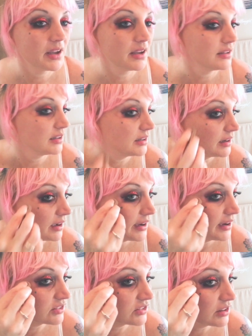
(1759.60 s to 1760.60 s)
And yeah, I
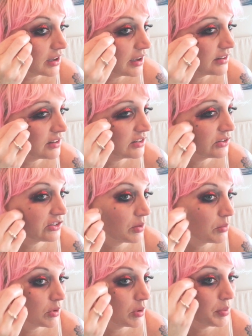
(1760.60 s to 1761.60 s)
actually had to do
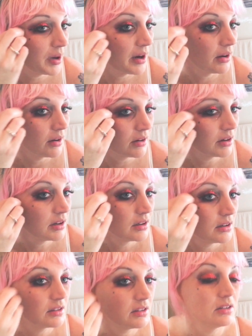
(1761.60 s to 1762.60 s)
some repair
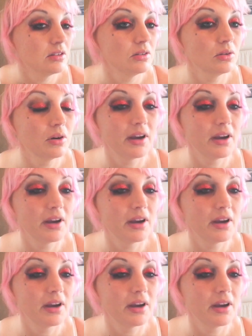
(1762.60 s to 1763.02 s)
too.